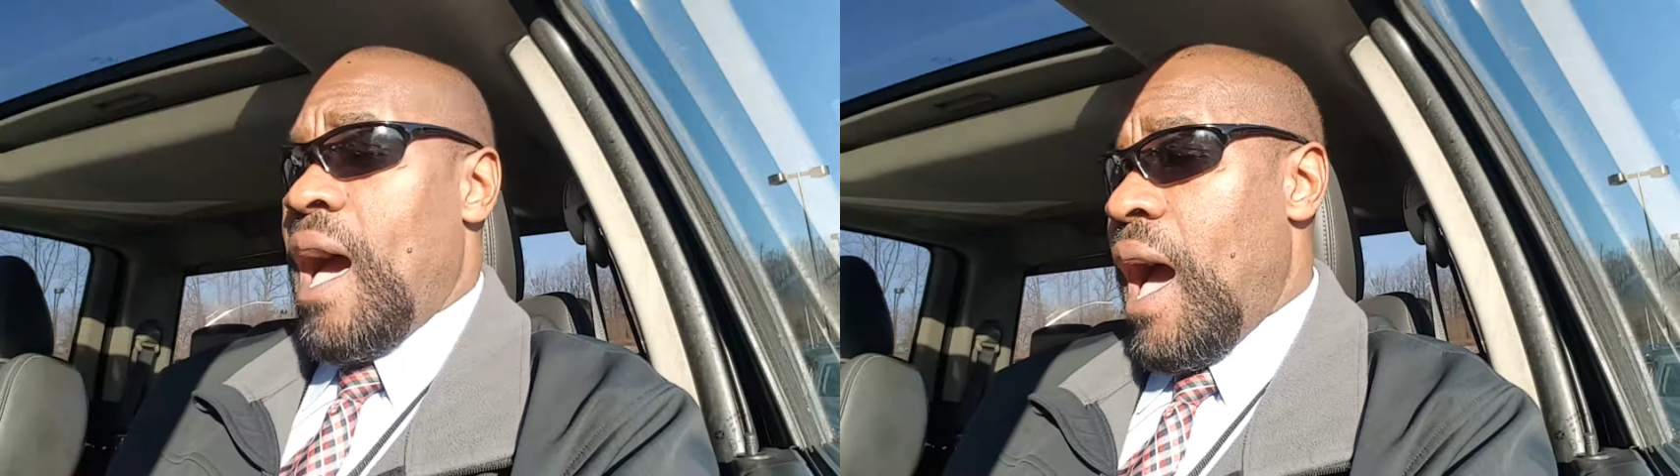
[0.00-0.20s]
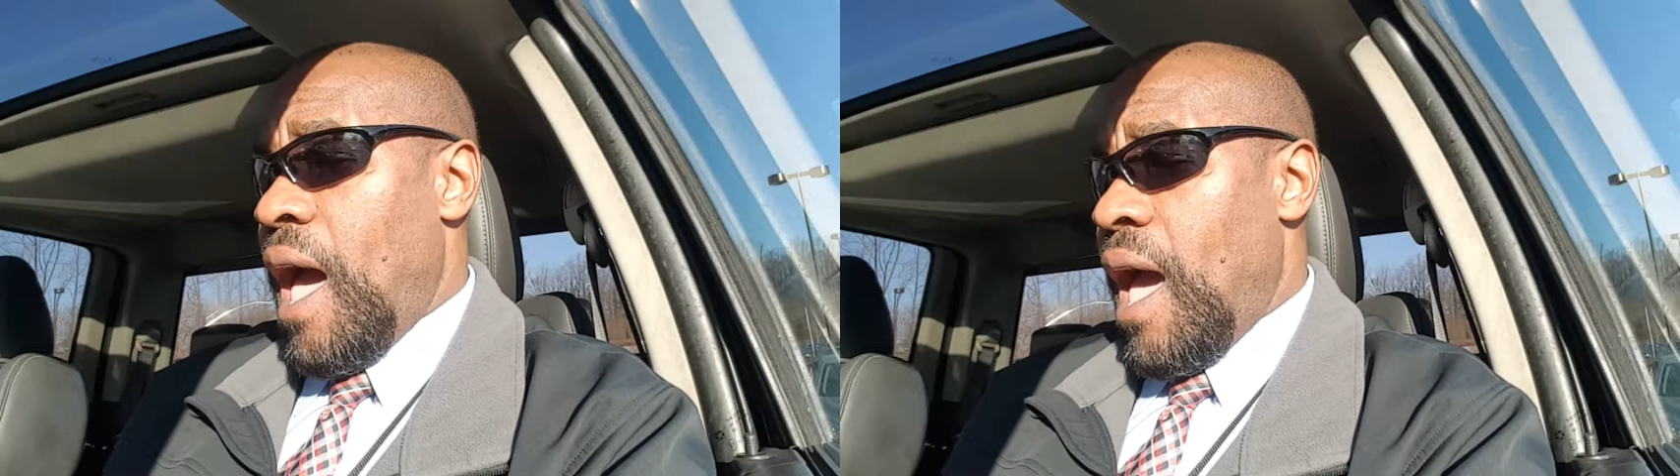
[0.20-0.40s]

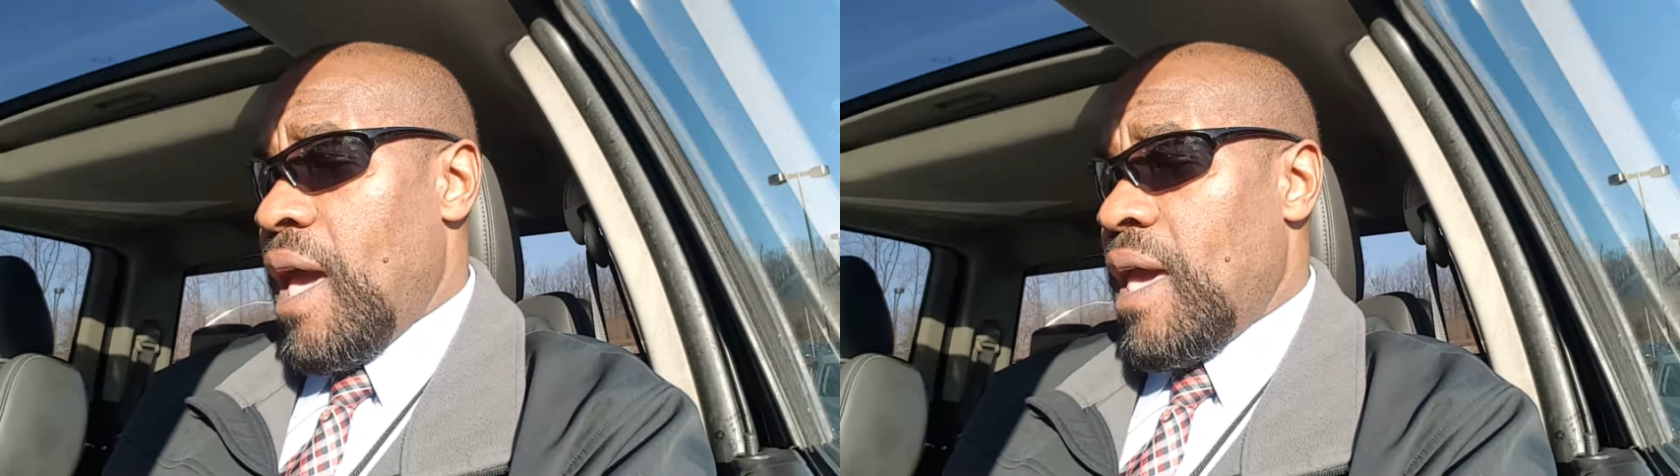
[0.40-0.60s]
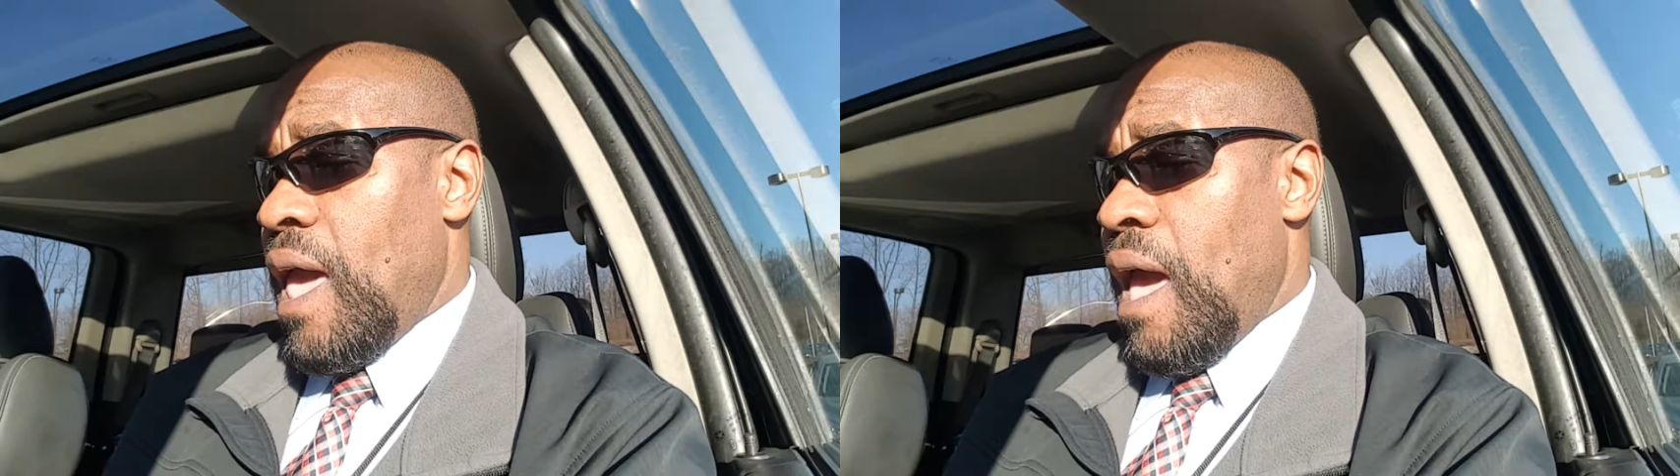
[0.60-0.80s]

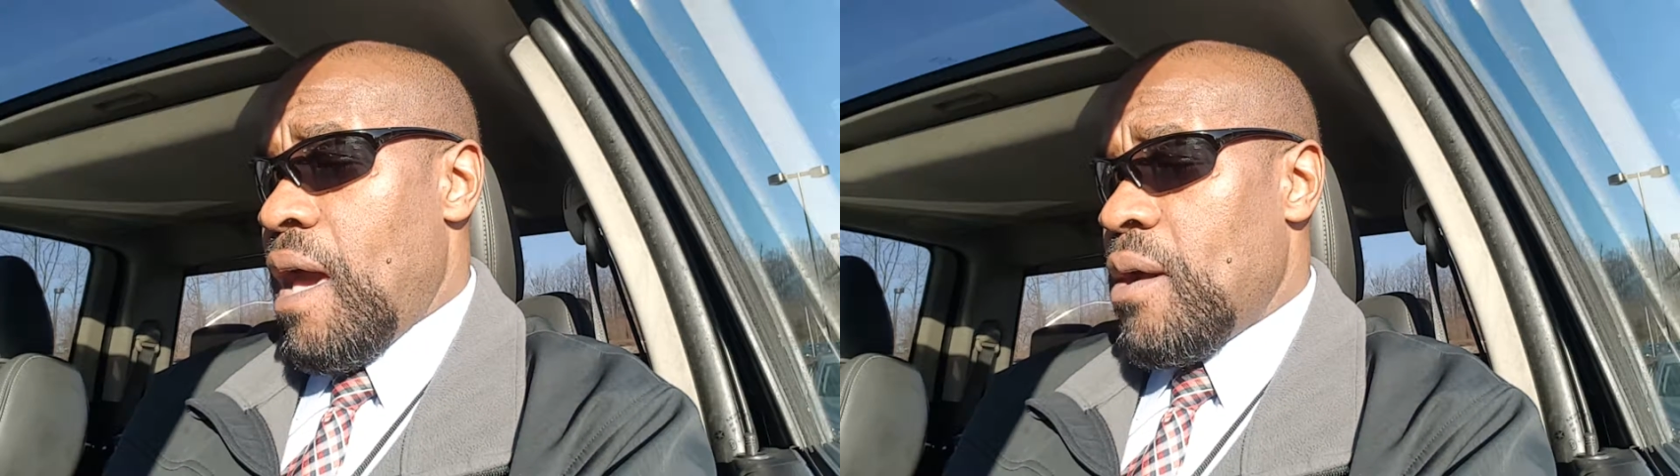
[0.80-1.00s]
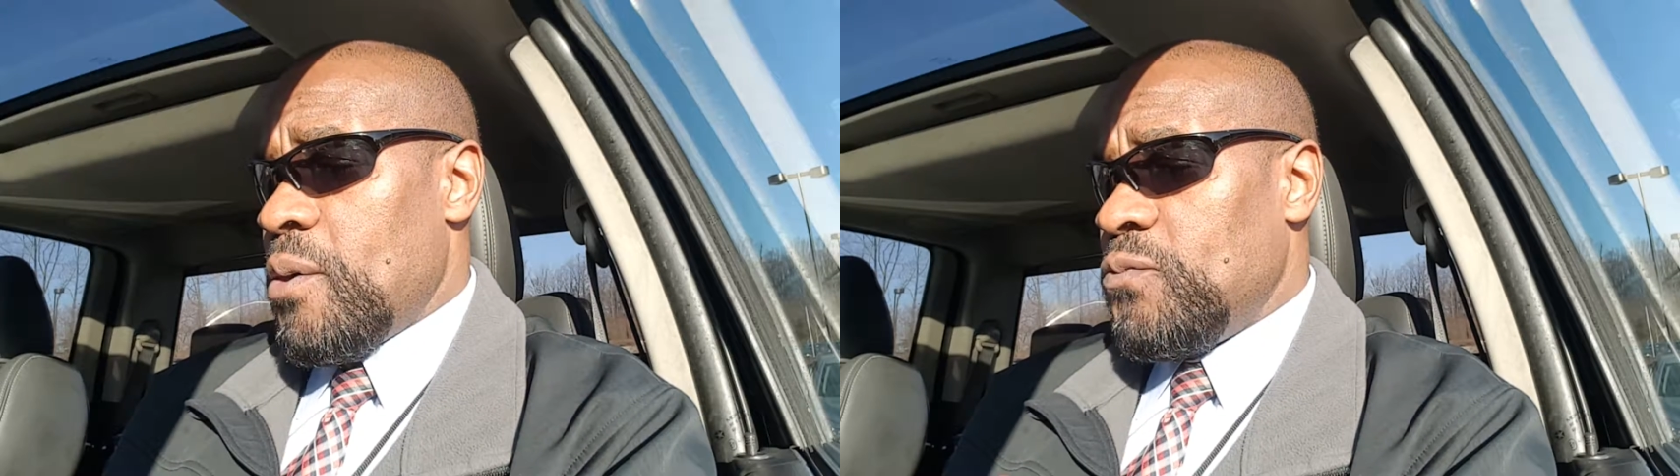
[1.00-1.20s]
I
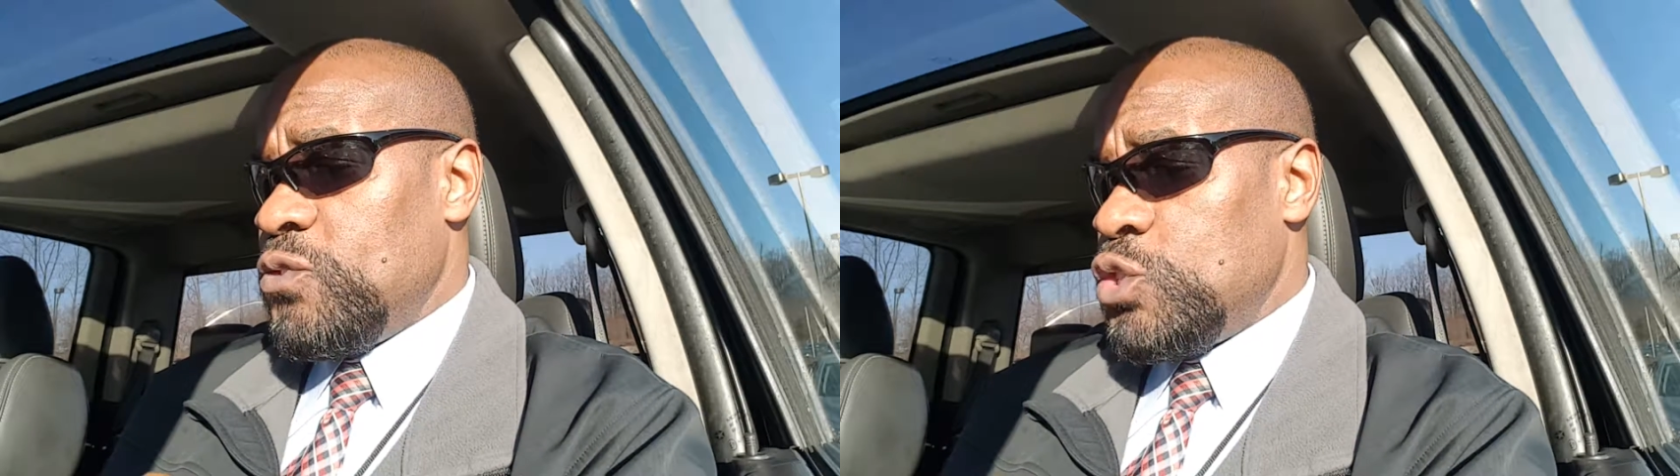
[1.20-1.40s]
have